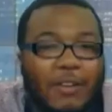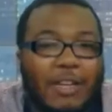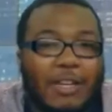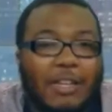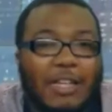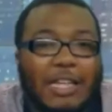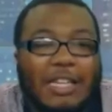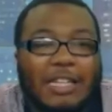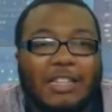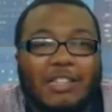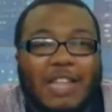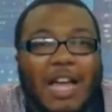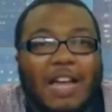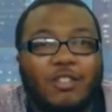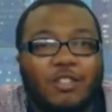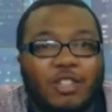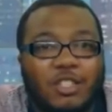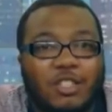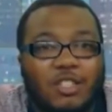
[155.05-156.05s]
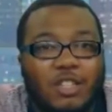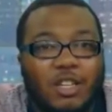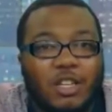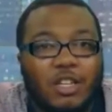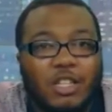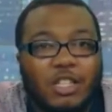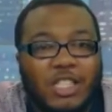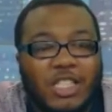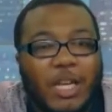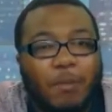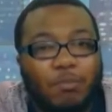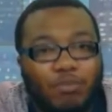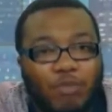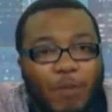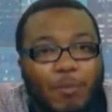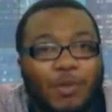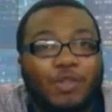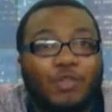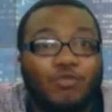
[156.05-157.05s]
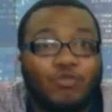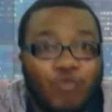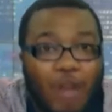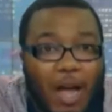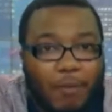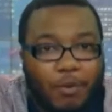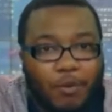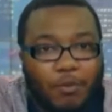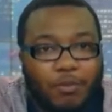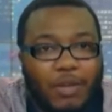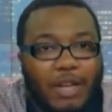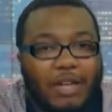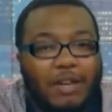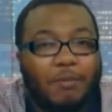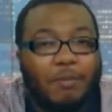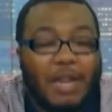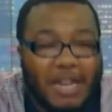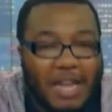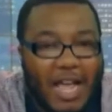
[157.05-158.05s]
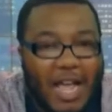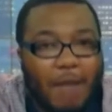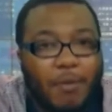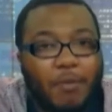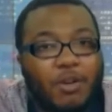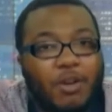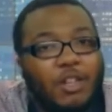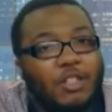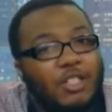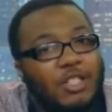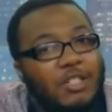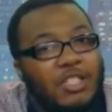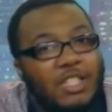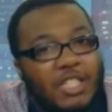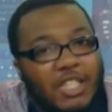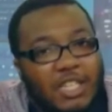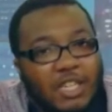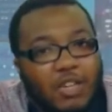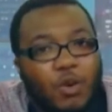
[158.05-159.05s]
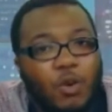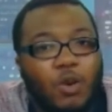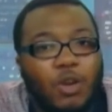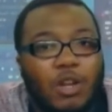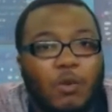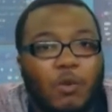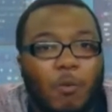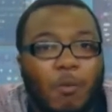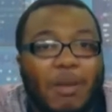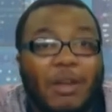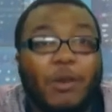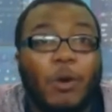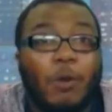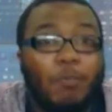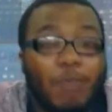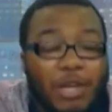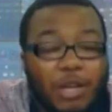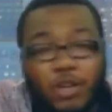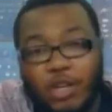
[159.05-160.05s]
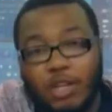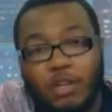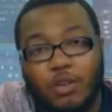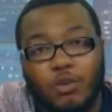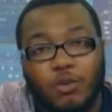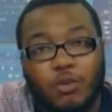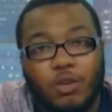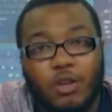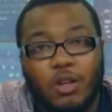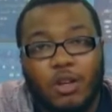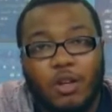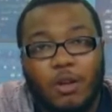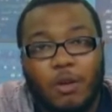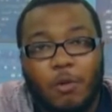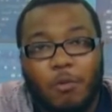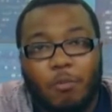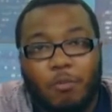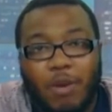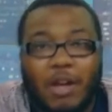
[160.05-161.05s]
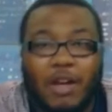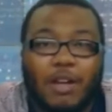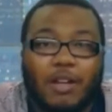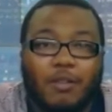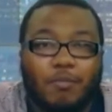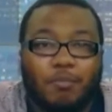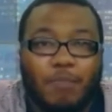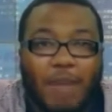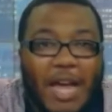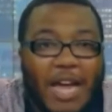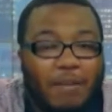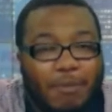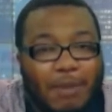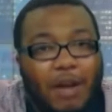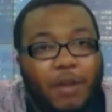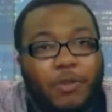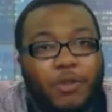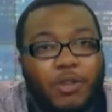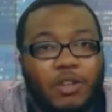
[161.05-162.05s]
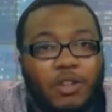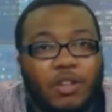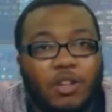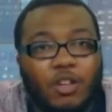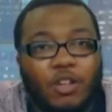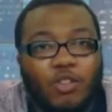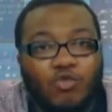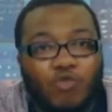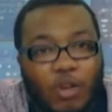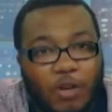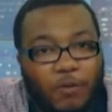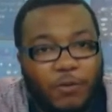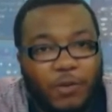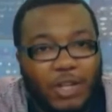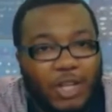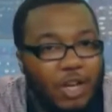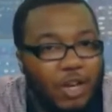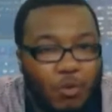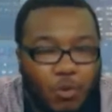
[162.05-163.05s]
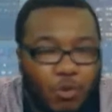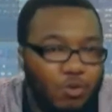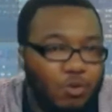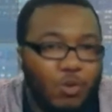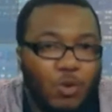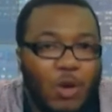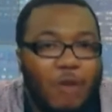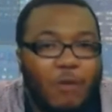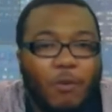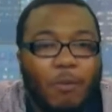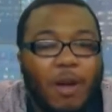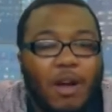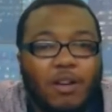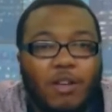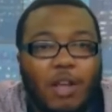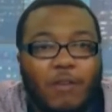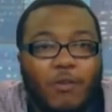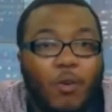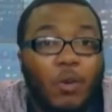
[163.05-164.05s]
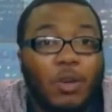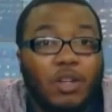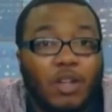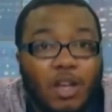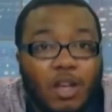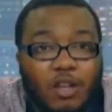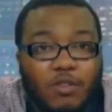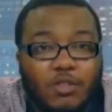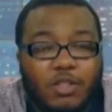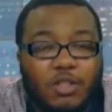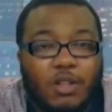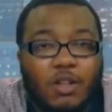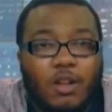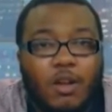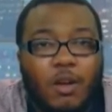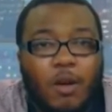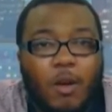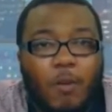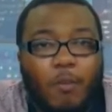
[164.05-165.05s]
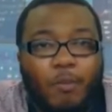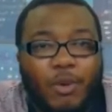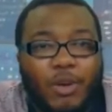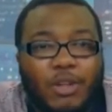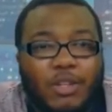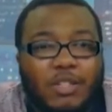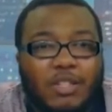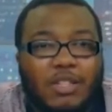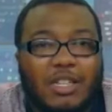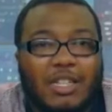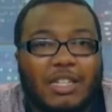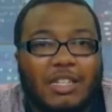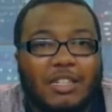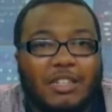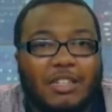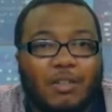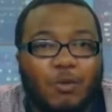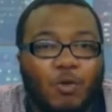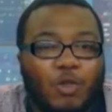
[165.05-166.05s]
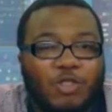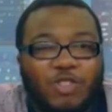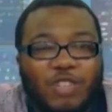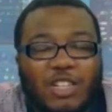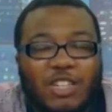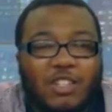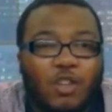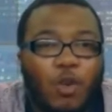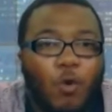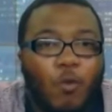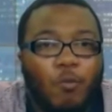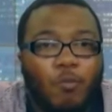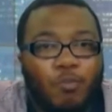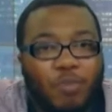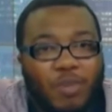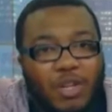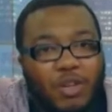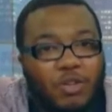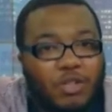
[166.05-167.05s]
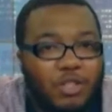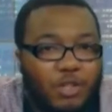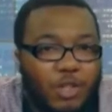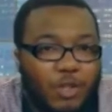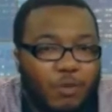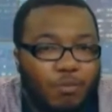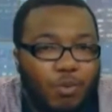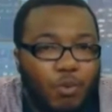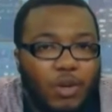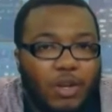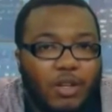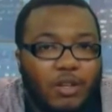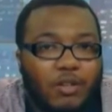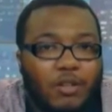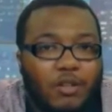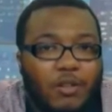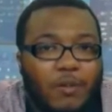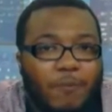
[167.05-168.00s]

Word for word: and, and not just separate, but drop him like a bad habit because she is a heel and it would make her a bigger heel by bad mouthing Ric Flair, who, who everybody, everyone loves. But there was really no build to this point